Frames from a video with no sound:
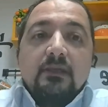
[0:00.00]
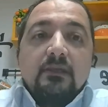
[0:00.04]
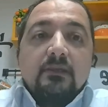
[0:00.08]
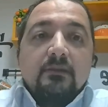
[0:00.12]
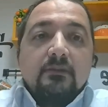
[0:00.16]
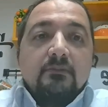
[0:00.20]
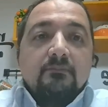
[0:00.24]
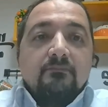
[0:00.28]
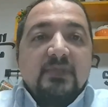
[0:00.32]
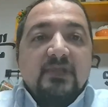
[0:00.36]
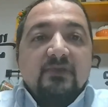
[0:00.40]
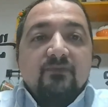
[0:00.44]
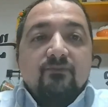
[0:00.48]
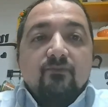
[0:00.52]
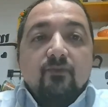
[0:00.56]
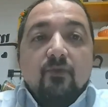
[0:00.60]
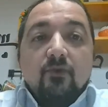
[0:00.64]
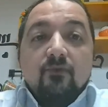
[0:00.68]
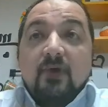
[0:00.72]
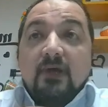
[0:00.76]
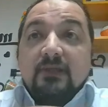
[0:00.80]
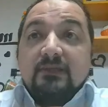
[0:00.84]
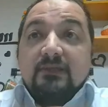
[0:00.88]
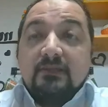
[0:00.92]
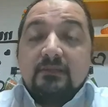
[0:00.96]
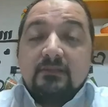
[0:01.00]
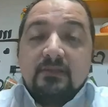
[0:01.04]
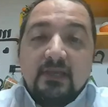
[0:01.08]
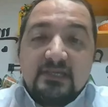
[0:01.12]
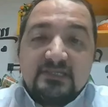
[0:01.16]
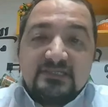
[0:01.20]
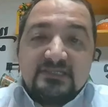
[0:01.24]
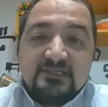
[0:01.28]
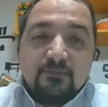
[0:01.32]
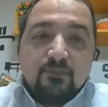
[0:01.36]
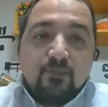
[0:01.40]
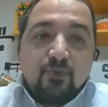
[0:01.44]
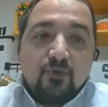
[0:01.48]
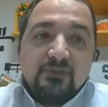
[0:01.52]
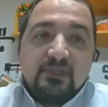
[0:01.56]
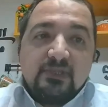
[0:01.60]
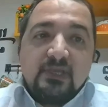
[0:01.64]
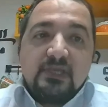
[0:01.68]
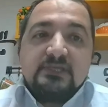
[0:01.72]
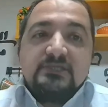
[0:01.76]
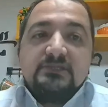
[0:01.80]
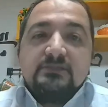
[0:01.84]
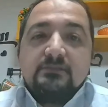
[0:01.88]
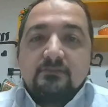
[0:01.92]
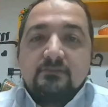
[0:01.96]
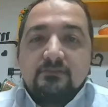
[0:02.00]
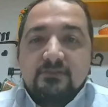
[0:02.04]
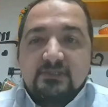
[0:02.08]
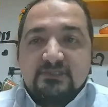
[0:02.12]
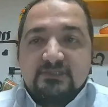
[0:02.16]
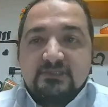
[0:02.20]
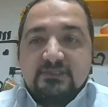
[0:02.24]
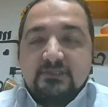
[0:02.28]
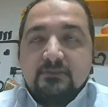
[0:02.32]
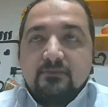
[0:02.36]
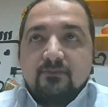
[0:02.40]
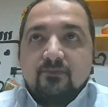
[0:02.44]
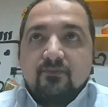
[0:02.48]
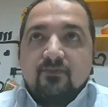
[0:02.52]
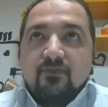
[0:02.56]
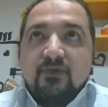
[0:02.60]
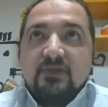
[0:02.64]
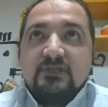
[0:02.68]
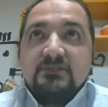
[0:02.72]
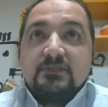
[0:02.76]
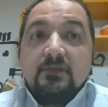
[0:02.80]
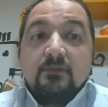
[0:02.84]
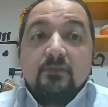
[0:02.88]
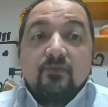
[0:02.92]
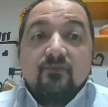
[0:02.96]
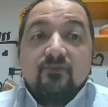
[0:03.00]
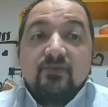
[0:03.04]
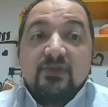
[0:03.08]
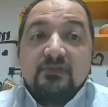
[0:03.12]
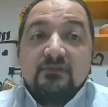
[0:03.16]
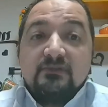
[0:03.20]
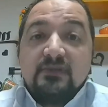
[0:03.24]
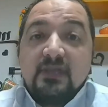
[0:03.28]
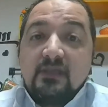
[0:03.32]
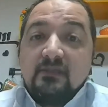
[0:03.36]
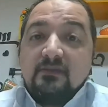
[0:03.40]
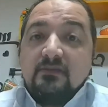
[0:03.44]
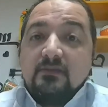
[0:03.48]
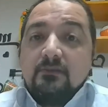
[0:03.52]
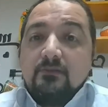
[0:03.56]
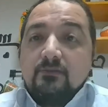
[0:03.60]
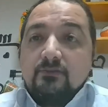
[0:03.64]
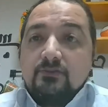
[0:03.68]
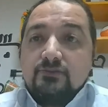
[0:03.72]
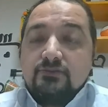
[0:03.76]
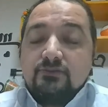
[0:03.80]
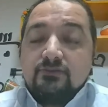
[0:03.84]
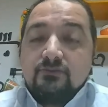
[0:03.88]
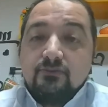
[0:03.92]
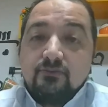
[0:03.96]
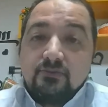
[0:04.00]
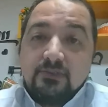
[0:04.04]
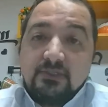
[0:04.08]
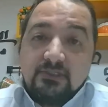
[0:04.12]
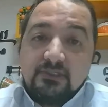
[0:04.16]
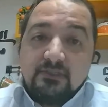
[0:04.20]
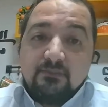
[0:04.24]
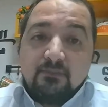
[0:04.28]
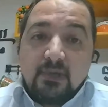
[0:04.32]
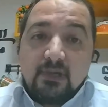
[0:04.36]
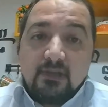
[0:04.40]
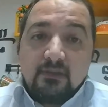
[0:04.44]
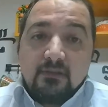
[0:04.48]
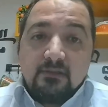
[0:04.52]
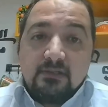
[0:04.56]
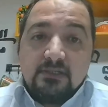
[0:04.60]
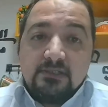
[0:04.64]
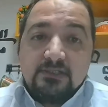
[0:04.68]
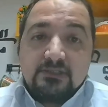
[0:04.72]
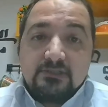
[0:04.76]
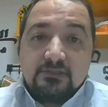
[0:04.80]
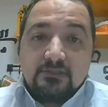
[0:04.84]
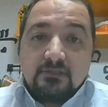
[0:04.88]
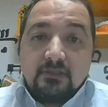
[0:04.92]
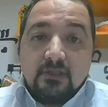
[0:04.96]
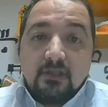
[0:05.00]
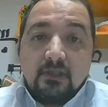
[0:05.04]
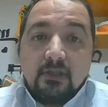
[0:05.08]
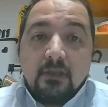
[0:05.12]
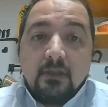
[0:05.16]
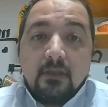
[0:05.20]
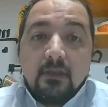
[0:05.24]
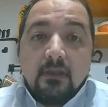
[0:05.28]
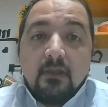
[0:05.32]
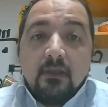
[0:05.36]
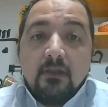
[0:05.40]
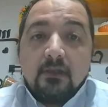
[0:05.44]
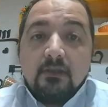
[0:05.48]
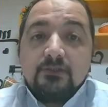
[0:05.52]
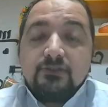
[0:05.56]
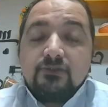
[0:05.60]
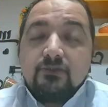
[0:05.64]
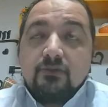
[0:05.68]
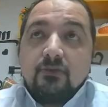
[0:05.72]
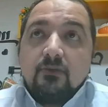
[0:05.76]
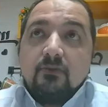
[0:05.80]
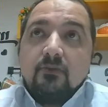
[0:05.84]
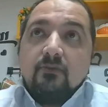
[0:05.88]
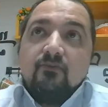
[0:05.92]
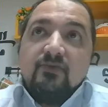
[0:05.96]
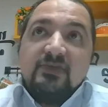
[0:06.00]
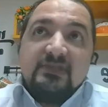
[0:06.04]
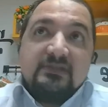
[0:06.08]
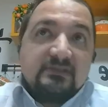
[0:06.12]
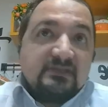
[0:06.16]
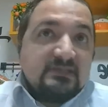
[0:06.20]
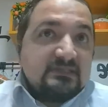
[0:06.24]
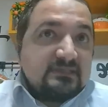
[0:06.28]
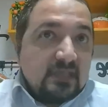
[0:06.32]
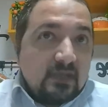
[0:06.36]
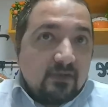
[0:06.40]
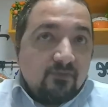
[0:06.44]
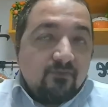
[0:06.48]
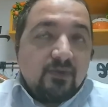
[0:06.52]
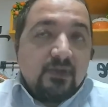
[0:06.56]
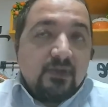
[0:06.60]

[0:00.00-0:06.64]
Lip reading: involve analyzing potential risk, for example, with data loss during the migration. So with this